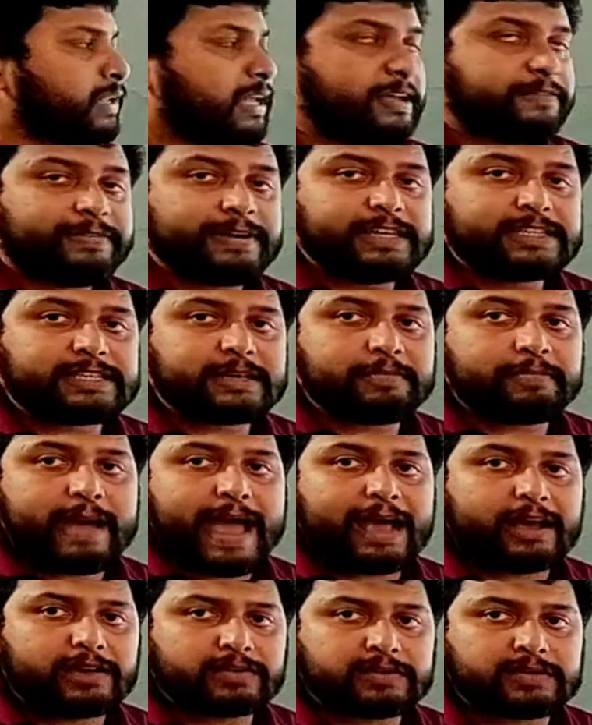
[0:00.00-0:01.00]
If it is a
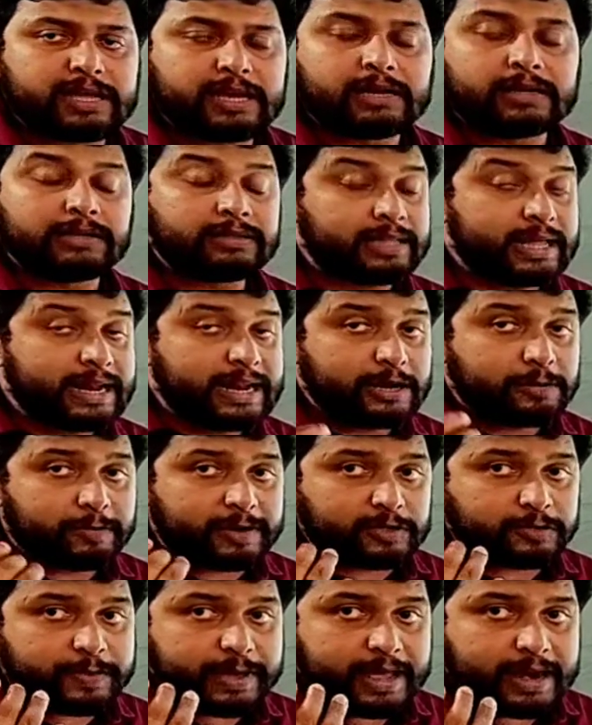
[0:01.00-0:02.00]
magazine, then it
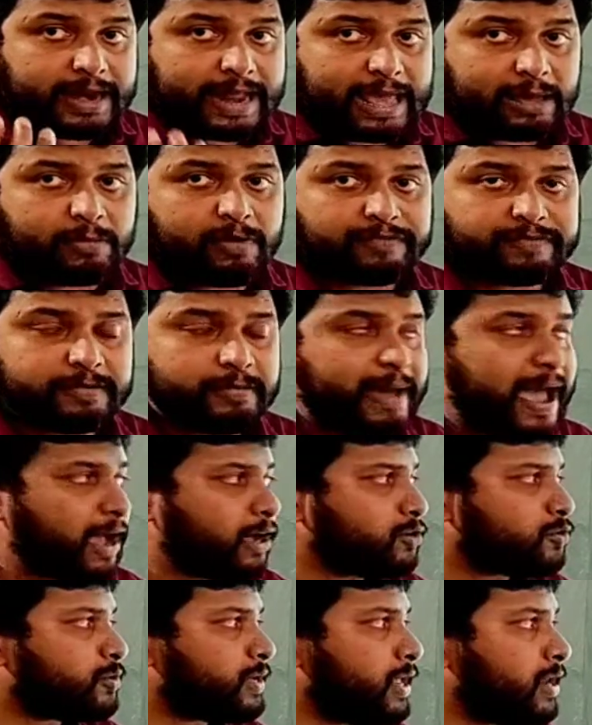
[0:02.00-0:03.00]
must be a name of the
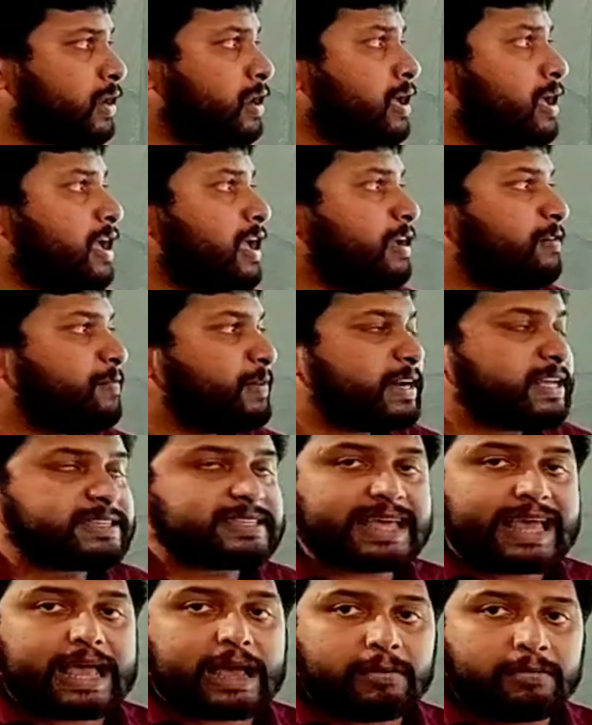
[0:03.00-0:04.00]
magazine. If it
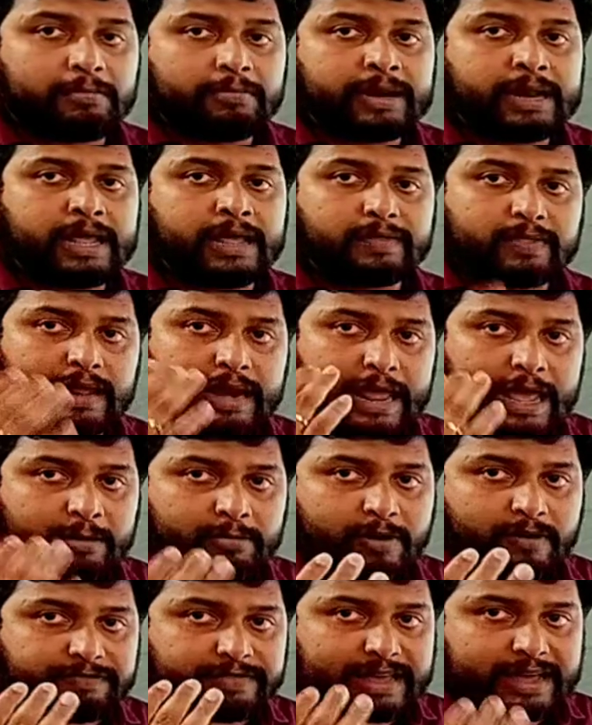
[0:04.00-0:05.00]
is a company, the
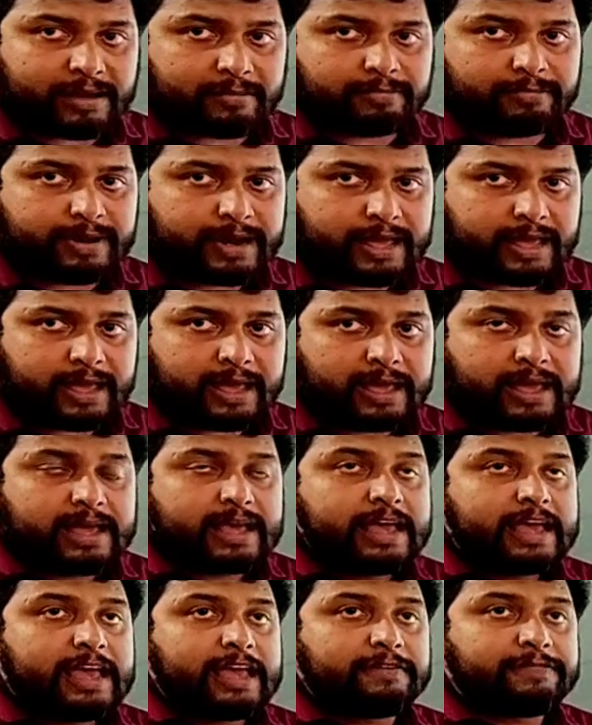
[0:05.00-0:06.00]
name of the company.
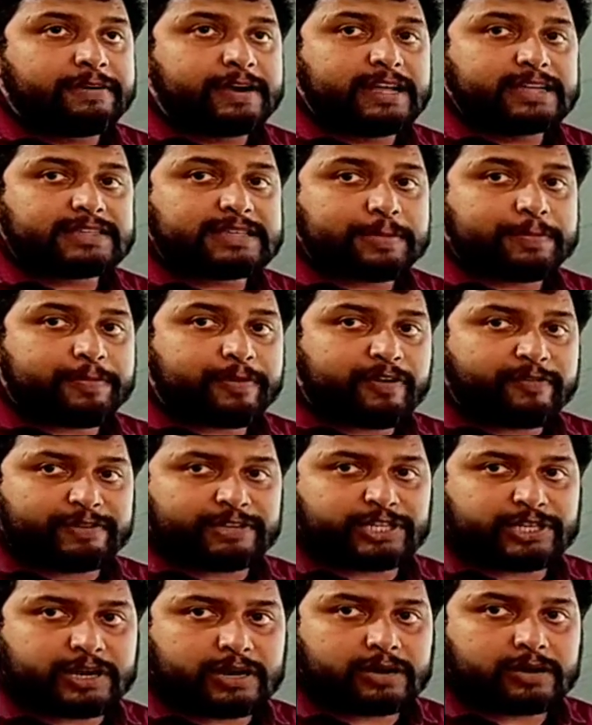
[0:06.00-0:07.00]
If it is a
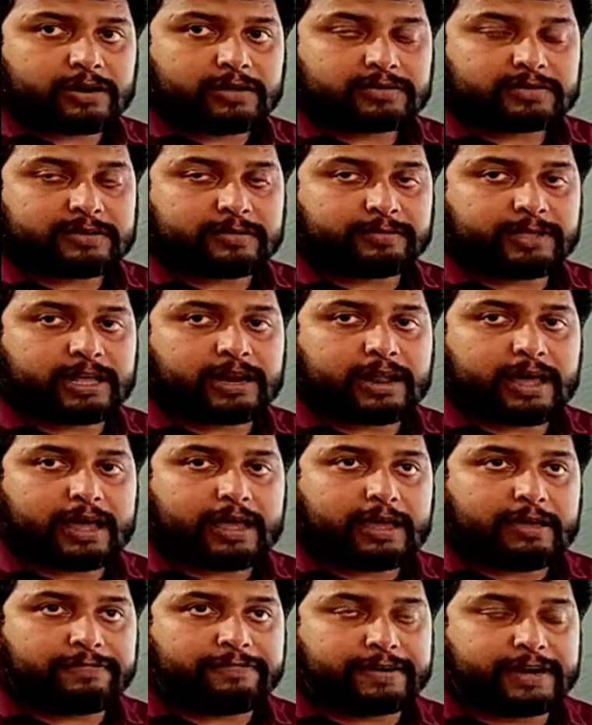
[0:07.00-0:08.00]
profession, something
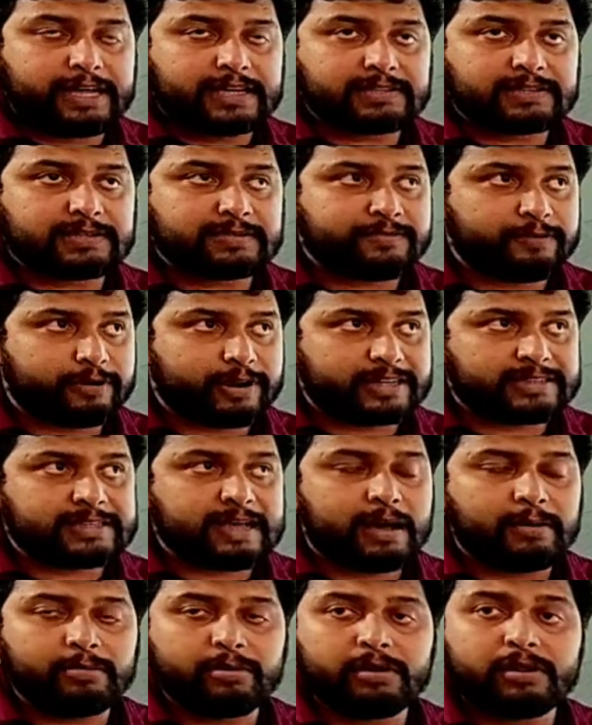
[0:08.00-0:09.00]
like if it is, for
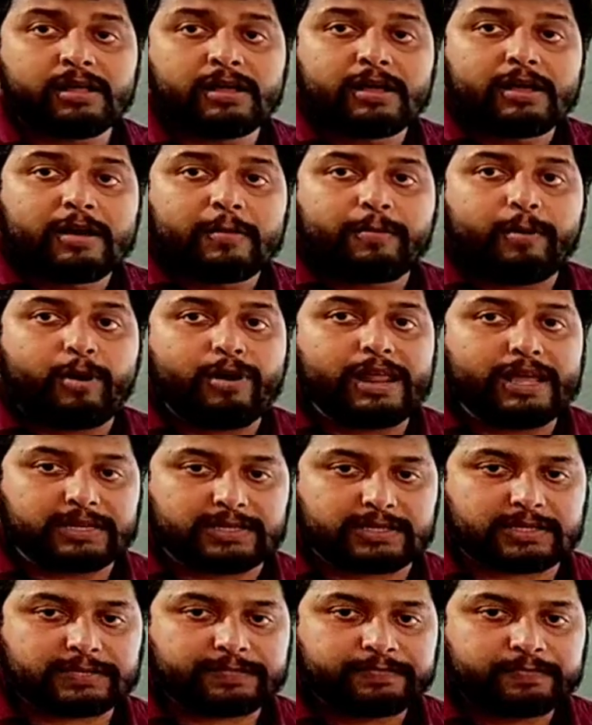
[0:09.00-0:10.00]
example,
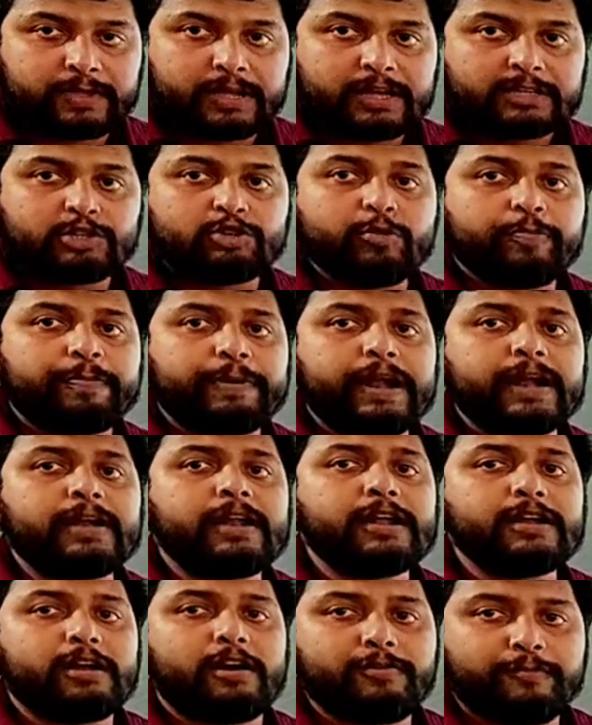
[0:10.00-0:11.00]
police,
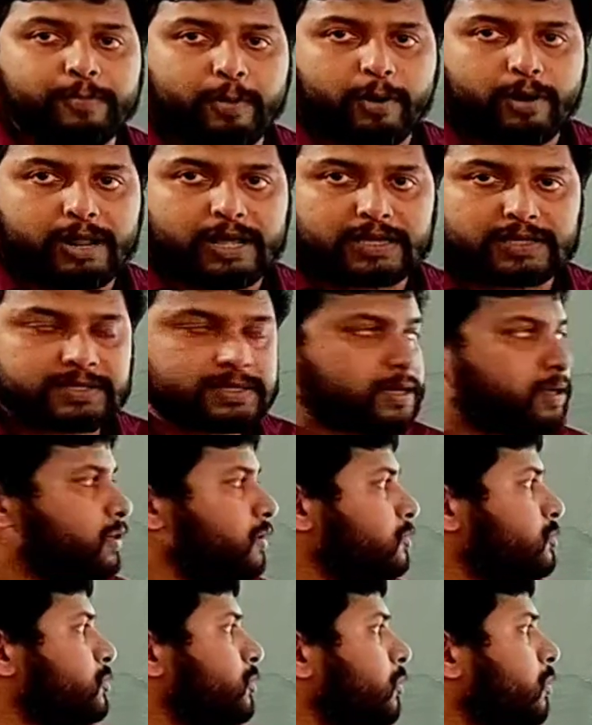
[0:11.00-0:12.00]
superintendent of police.
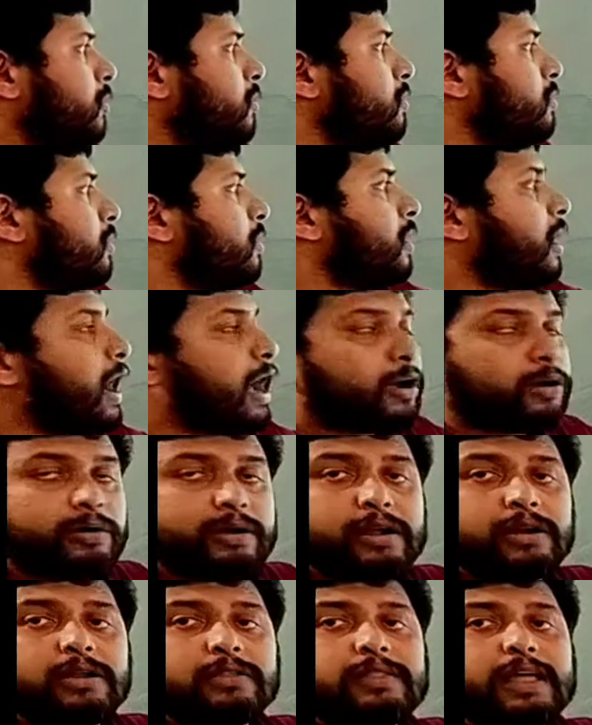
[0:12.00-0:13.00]
So
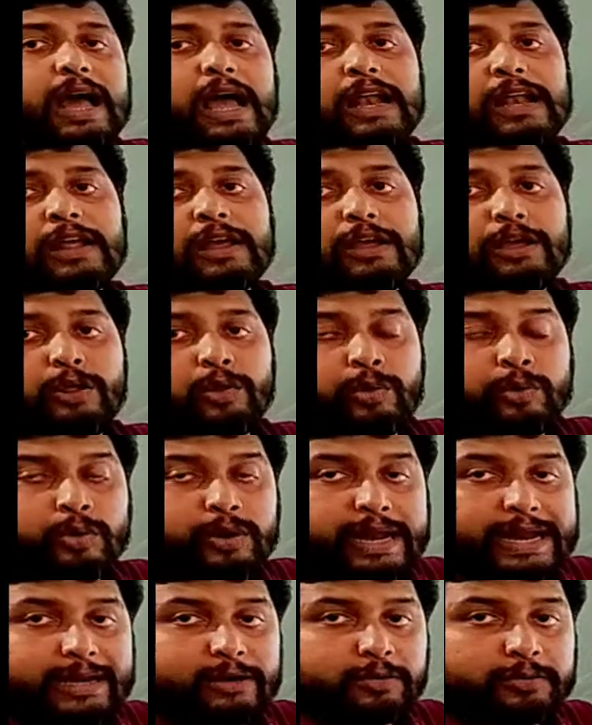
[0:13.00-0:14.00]
according to that, you
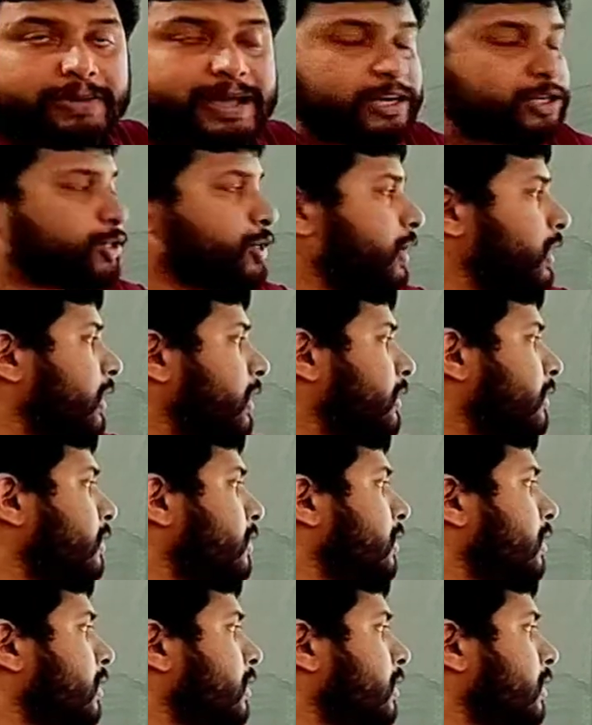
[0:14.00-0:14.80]
need to mention it.